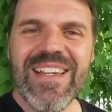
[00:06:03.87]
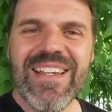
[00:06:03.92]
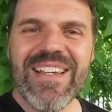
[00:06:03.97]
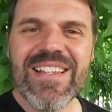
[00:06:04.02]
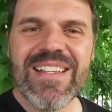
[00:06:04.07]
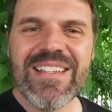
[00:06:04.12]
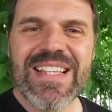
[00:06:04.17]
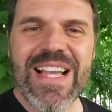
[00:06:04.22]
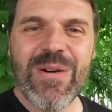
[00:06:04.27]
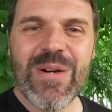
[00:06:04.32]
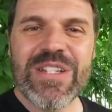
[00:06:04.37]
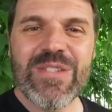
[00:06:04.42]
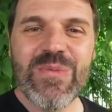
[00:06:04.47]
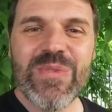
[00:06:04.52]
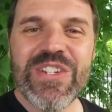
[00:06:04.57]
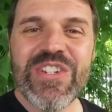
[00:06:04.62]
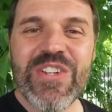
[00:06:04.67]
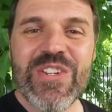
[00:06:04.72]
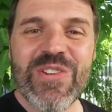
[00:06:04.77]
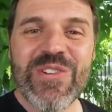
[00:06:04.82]
So I want to
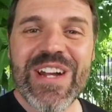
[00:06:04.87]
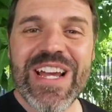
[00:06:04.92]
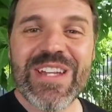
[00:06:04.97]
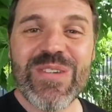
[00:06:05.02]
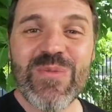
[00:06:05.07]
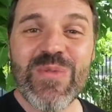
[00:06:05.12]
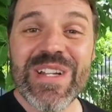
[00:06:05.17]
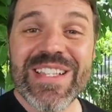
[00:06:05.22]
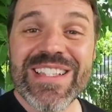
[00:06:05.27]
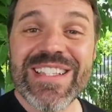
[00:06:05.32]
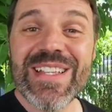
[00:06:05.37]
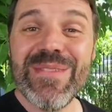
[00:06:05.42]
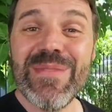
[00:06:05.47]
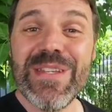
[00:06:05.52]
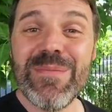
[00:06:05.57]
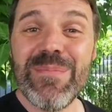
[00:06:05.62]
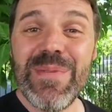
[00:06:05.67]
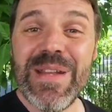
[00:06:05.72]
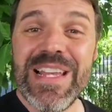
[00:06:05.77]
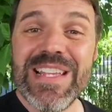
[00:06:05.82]
wish you great wisdom
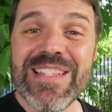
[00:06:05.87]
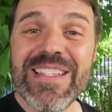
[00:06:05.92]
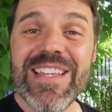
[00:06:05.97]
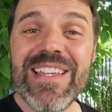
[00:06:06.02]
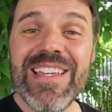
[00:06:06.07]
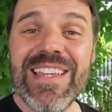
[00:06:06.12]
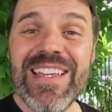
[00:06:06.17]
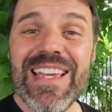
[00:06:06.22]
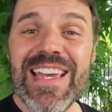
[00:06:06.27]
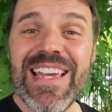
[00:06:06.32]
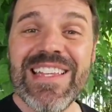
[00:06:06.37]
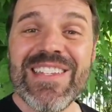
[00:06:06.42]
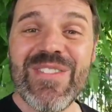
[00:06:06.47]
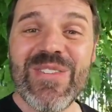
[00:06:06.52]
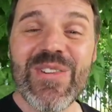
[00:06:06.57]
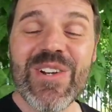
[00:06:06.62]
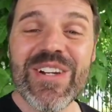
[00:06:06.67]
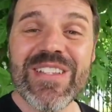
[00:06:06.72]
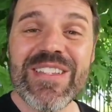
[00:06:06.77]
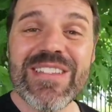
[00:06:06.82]
and blessing as
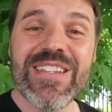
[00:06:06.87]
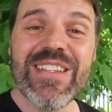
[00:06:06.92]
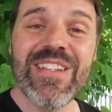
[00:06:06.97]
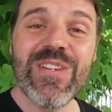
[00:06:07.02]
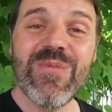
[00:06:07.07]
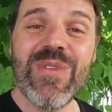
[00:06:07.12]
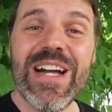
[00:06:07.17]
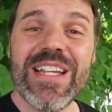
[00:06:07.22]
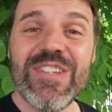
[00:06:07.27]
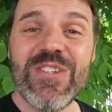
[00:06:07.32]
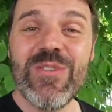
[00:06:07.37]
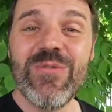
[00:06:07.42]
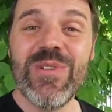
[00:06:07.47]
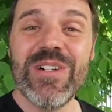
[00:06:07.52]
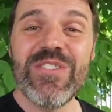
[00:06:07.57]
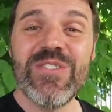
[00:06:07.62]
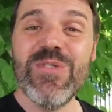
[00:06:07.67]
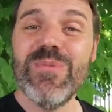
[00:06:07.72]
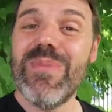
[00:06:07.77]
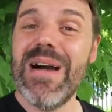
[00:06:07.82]
you consider
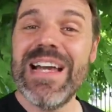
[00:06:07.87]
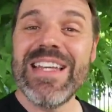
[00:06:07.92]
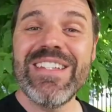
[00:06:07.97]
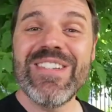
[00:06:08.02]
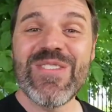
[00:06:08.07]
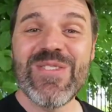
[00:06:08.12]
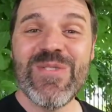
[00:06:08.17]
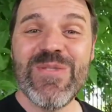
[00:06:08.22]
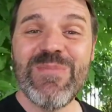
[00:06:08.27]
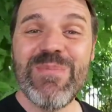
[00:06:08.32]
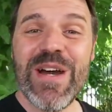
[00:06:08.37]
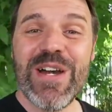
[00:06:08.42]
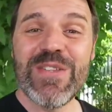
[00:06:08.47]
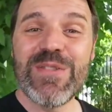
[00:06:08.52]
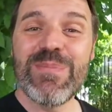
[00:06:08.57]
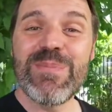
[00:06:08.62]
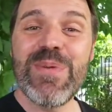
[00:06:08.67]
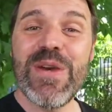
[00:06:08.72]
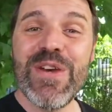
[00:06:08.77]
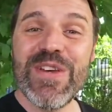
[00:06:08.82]
what you might do
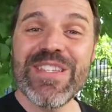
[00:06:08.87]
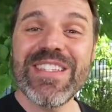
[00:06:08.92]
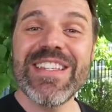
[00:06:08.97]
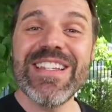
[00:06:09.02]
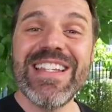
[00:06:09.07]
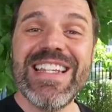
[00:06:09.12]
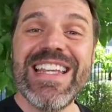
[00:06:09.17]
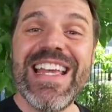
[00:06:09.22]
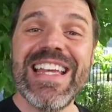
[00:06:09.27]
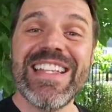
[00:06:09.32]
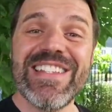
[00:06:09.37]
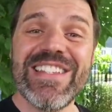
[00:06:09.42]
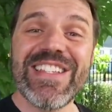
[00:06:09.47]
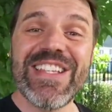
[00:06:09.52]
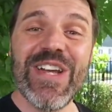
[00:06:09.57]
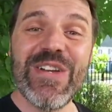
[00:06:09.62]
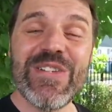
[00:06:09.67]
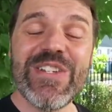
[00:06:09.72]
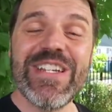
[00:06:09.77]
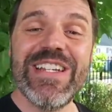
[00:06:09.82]
both personally and
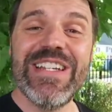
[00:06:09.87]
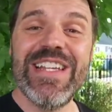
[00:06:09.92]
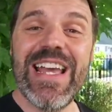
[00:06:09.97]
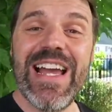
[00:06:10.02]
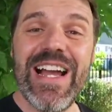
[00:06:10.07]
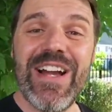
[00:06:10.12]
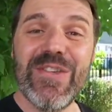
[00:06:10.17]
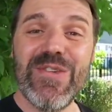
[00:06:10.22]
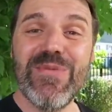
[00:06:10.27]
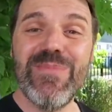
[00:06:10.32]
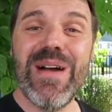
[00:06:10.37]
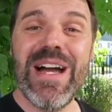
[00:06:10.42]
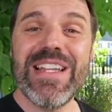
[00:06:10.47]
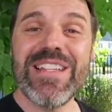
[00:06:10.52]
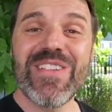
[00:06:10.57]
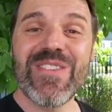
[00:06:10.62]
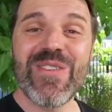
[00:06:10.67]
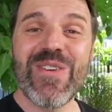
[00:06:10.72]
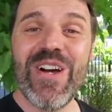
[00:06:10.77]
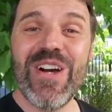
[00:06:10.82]
socially, how you
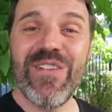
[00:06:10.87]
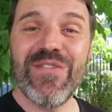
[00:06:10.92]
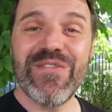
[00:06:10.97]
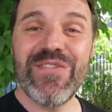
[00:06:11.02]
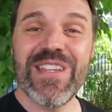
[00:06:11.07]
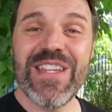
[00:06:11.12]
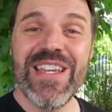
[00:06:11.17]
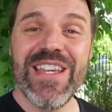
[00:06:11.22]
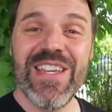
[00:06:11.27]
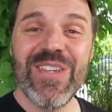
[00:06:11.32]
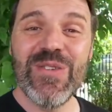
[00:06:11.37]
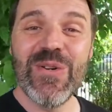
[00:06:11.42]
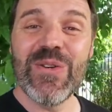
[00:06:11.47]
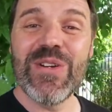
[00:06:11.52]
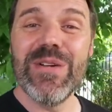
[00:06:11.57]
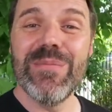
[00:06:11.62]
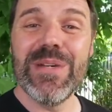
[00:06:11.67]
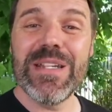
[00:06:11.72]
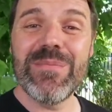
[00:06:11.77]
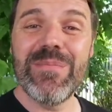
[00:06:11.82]
might craft your
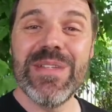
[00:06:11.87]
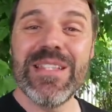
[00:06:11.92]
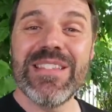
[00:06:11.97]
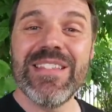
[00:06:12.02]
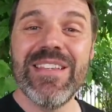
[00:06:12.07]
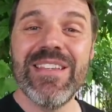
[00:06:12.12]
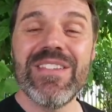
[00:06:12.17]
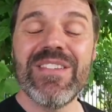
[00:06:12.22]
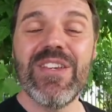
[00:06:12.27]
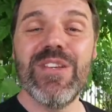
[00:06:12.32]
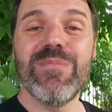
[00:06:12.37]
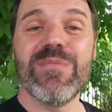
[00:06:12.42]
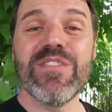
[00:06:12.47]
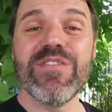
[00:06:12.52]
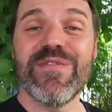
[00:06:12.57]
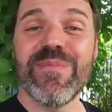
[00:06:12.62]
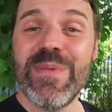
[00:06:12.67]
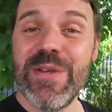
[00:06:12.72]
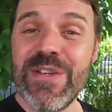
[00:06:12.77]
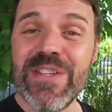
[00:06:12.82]
commitments in terms
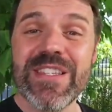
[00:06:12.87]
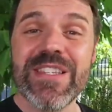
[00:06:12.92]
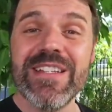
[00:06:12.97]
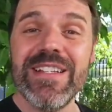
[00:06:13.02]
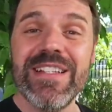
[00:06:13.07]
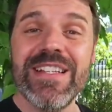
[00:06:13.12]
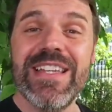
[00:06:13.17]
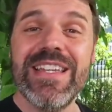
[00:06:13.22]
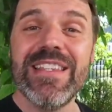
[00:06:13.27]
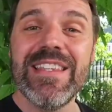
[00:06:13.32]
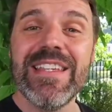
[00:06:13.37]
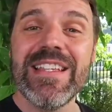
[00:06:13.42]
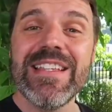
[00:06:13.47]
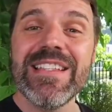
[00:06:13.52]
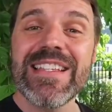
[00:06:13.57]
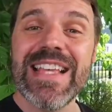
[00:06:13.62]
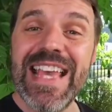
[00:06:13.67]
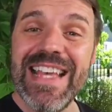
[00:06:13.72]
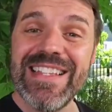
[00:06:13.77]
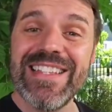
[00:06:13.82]
of personal
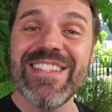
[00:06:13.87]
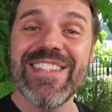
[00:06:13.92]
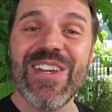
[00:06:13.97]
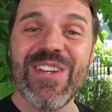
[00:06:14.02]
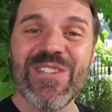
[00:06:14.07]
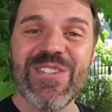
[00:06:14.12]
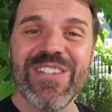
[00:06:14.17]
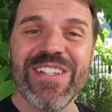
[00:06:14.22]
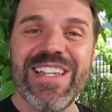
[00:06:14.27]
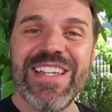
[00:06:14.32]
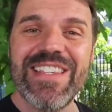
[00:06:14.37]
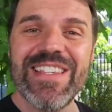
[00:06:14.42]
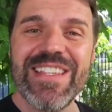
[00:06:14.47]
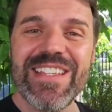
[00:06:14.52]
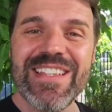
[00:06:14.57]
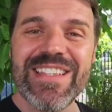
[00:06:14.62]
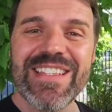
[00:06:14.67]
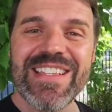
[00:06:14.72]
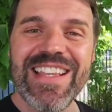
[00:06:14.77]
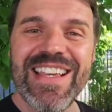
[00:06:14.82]
ethics and social ethics.